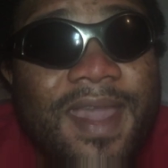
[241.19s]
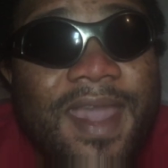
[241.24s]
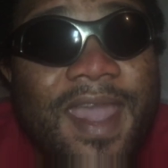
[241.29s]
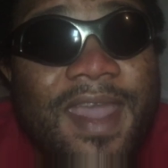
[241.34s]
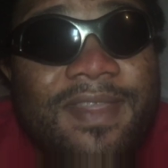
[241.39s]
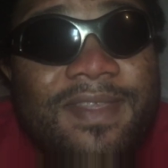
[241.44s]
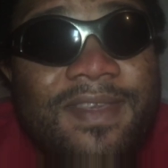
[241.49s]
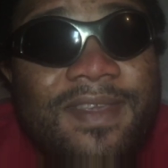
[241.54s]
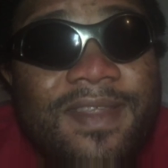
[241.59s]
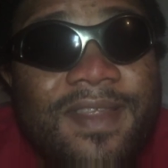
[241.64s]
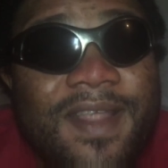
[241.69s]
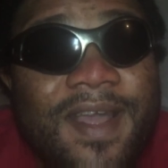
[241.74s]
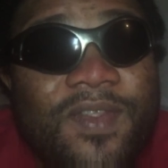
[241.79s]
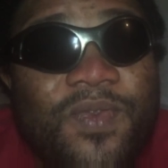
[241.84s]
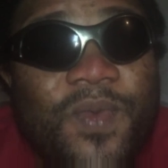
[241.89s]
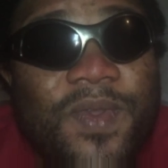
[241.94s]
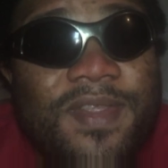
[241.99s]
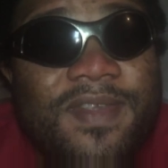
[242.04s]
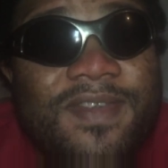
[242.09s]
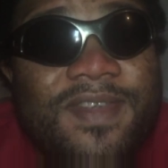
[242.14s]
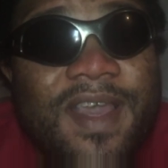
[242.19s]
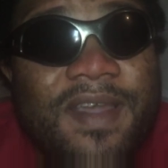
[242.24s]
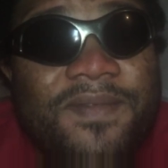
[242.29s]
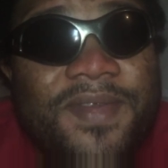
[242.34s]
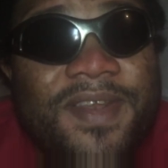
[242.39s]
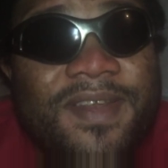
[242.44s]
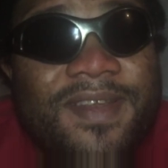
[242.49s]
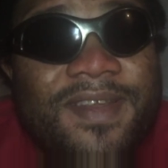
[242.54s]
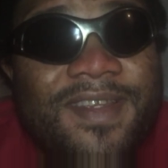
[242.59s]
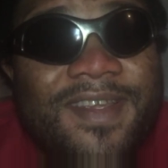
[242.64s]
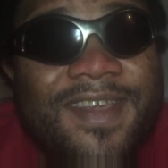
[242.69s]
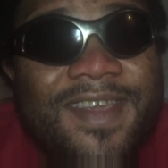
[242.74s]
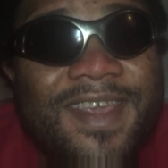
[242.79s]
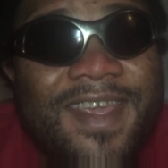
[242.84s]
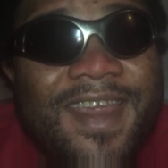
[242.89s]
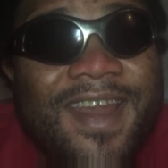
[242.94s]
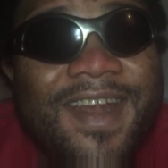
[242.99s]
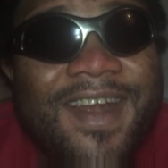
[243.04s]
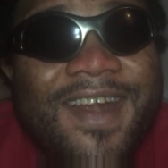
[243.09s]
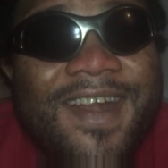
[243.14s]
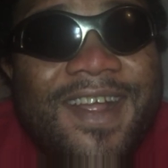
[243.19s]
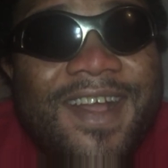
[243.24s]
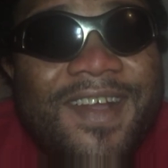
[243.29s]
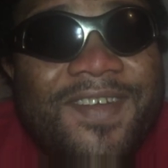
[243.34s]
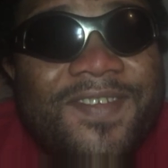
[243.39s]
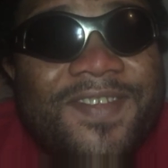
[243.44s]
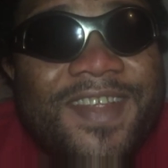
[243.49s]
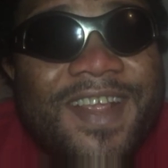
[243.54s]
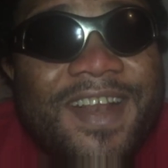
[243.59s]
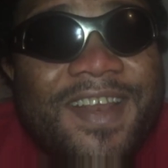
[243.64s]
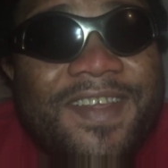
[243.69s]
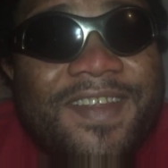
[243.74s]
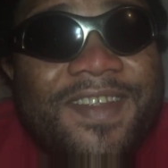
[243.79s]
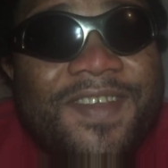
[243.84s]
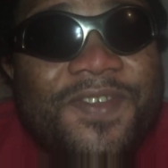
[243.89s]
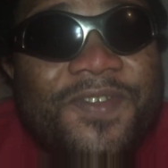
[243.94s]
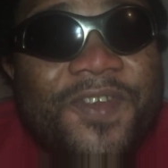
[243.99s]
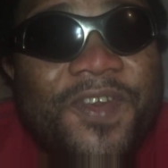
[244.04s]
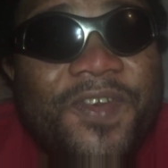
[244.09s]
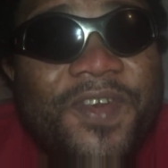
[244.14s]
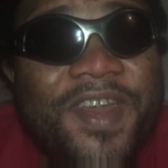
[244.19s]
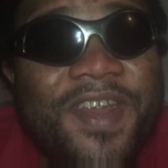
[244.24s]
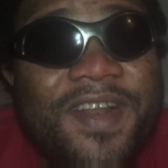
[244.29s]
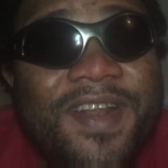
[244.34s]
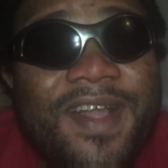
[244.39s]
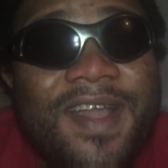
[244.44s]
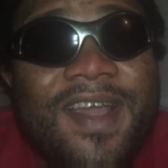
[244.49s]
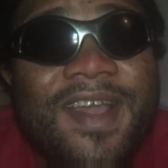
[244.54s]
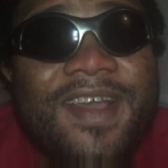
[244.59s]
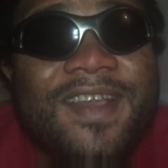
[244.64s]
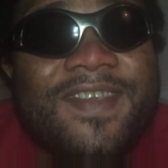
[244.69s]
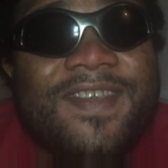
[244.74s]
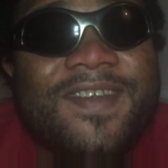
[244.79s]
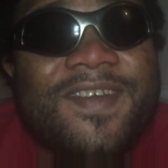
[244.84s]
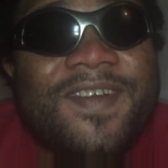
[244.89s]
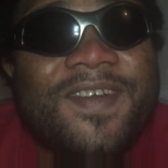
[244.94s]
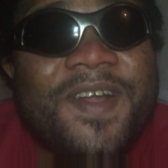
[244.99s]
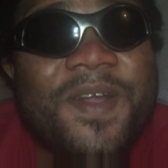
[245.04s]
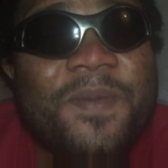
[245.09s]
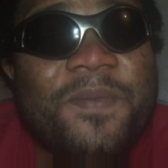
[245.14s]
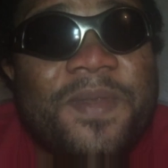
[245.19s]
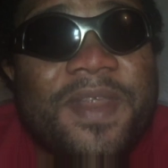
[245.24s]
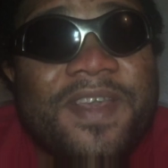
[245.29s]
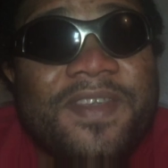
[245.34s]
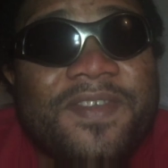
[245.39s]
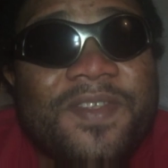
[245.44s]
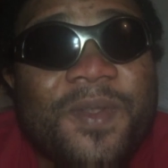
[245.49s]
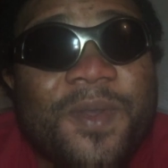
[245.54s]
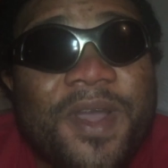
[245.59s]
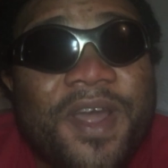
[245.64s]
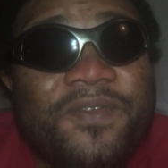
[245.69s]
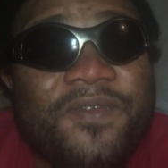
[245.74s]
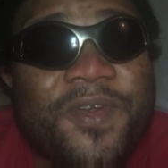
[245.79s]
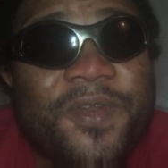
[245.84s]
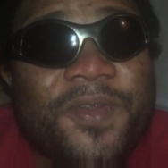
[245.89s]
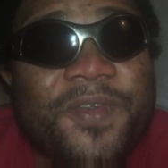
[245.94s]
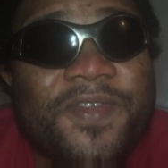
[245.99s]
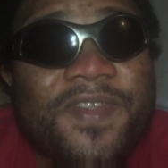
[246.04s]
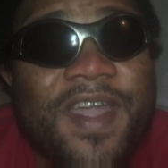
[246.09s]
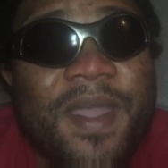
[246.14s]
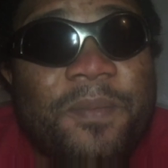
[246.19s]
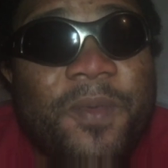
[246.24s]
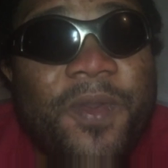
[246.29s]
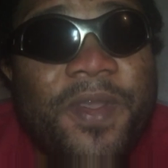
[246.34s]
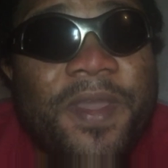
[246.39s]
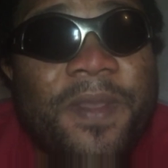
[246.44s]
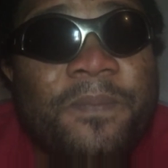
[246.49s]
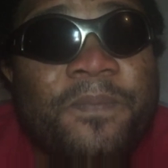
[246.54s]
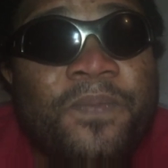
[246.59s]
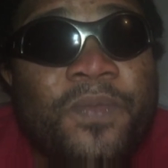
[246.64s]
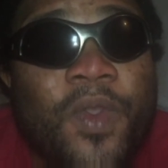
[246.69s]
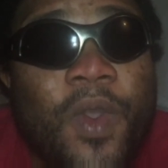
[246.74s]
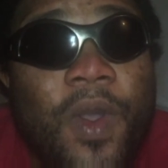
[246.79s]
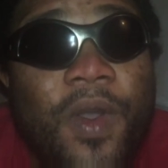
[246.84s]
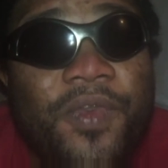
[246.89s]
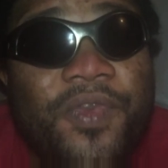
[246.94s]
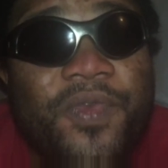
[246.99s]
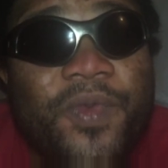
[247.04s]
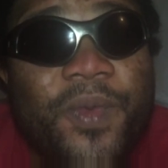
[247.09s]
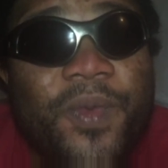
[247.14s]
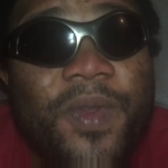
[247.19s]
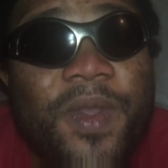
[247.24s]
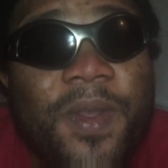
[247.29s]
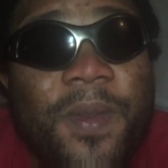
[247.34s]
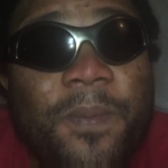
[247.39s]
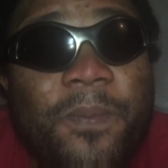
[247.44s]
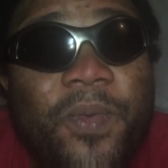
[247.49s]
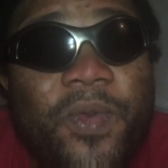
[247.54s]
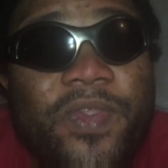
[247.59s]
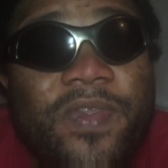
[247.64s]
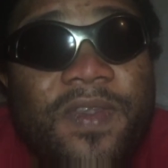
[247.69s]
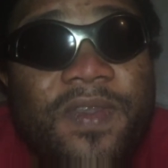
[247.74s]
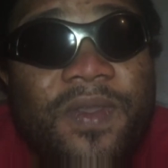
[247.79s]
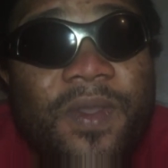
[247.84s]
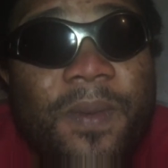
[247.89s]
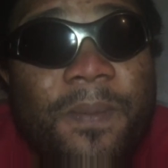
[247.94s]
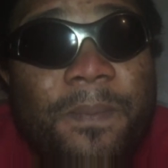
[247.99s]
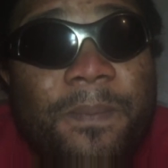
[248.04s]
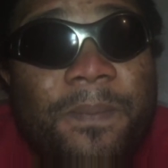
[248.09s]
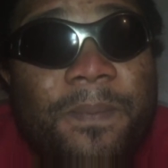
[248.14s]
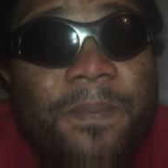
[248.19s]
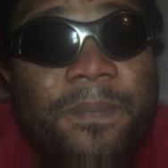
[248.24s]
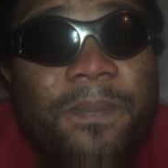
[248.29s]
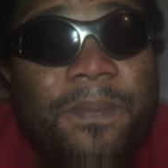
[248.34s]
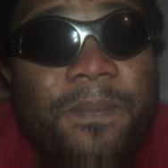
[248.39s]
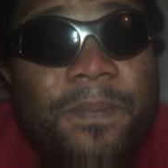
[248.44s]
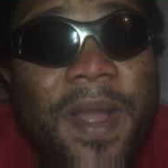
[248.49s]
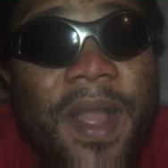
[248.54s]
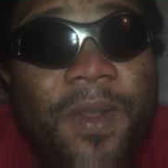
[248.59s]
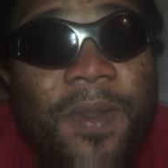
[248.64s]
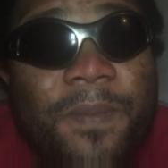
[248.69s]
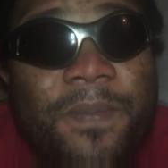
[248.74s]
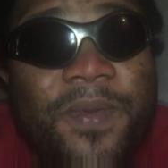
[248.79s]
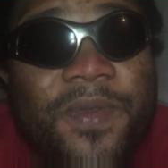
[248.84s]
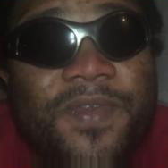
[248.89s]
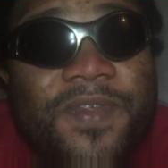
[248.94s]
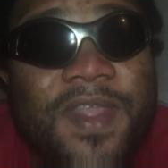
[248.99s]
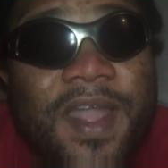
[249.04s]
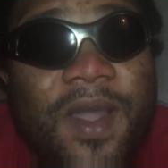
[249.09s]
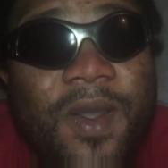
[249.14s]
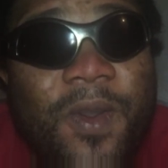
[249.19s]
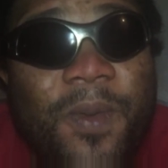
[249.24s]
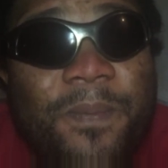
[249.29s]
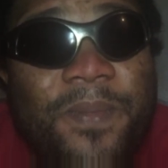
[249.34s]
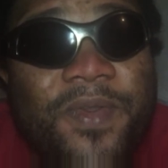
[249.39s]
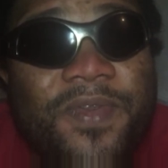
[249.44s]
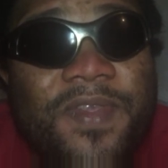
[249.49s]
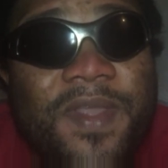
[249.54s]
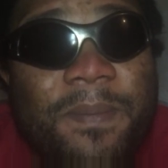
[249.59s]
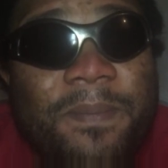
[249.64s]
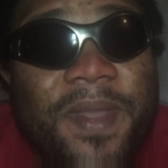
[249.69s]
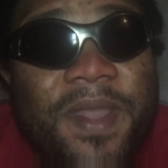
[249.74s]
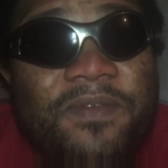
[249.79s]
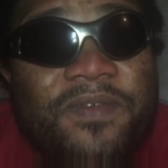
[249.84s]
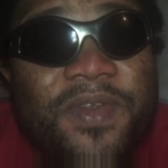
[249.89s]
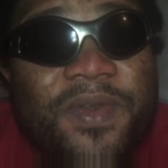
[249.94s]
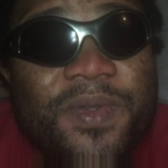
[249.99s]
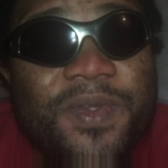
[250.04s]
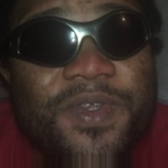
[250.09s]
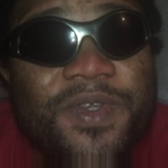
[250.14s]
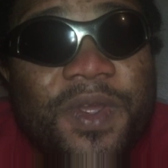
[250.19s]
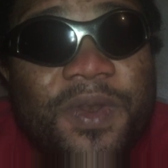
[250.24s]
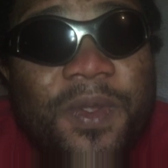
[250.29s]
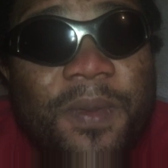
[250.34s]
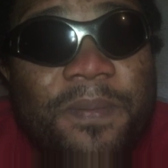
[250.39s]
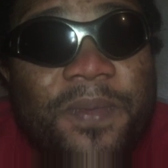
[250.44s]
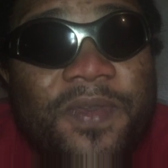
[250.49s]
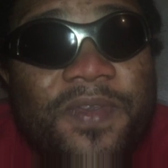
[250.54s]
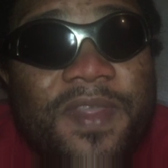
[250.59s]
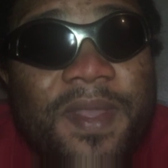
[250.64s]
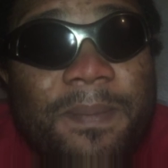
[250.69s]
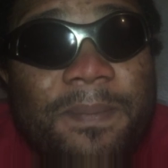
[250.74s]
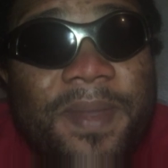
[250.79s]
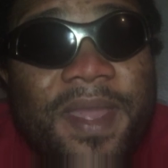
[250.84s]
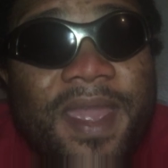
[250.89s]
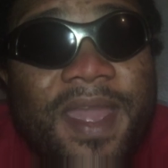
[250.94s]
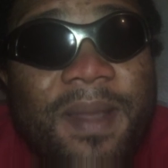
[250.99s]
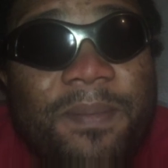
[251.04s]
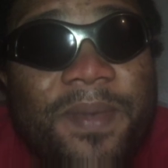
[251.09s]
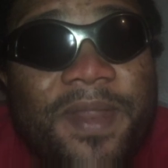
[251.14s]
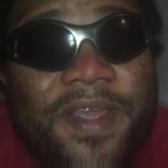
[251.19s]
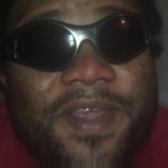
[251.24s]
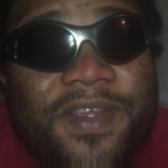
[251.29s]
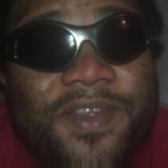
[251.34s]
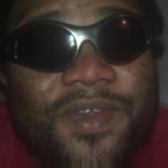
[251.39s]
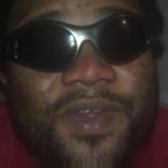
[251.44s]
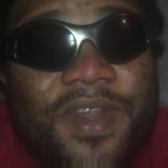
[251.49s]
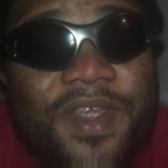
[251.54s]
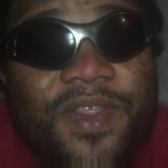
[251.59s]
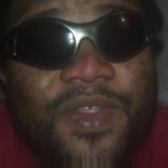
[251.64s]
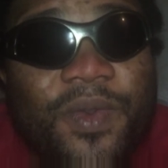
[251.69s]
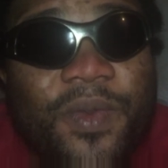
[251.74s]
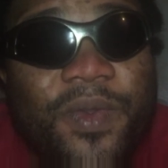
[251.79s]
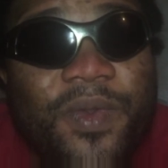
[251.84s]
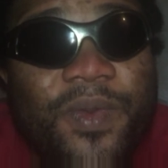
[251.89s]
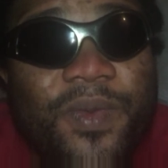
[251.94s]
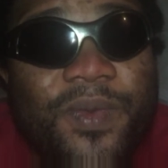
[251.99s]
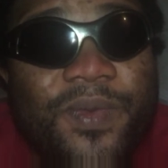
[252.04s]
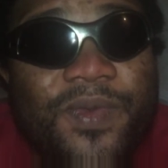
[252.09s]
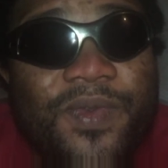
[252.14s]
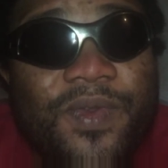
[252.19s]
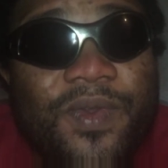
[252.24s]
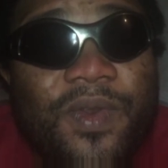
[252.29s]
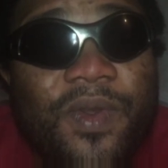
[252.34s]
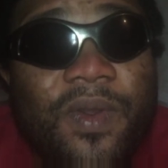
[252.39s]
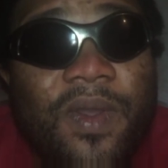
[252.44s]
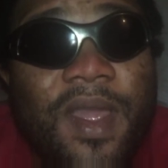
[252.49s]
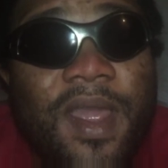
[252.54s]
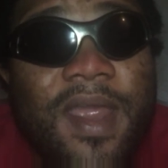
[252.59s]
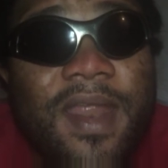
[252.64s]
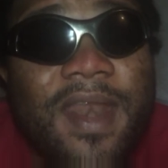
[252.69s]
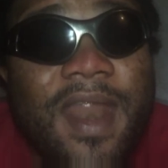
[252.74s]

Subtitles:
18 and 27. Yeah, I'm telling you this for real. So please look out for those time, okay? Also, putting your Banco Posta or Posta Pay Evolution or Posta Pay application into use, you know.